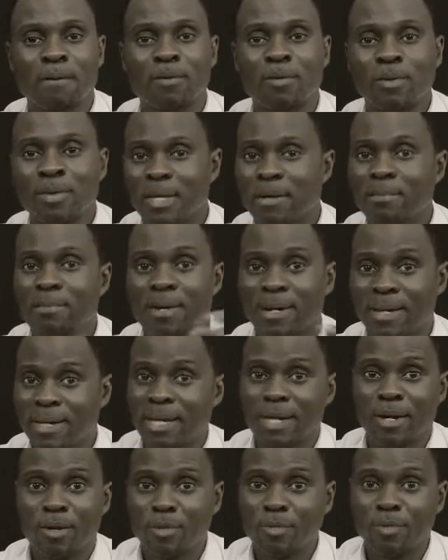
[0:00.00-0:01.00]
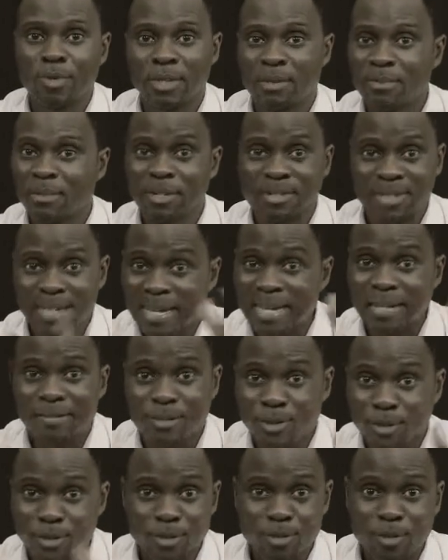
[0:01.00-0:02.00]
well, they better get on with it, because I'm
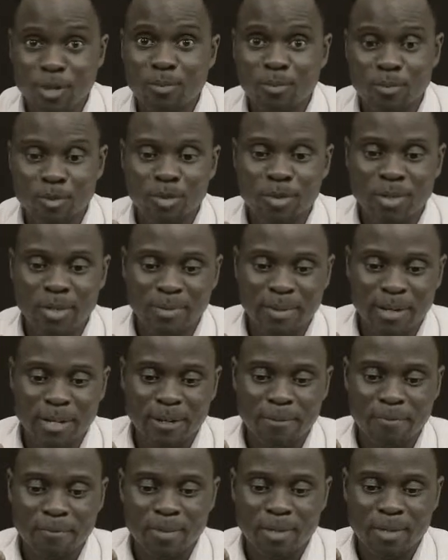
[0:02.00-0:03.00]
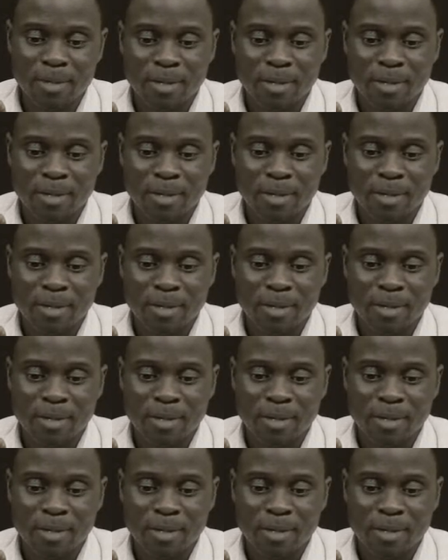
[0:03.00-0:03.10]
never going to stop talking about it.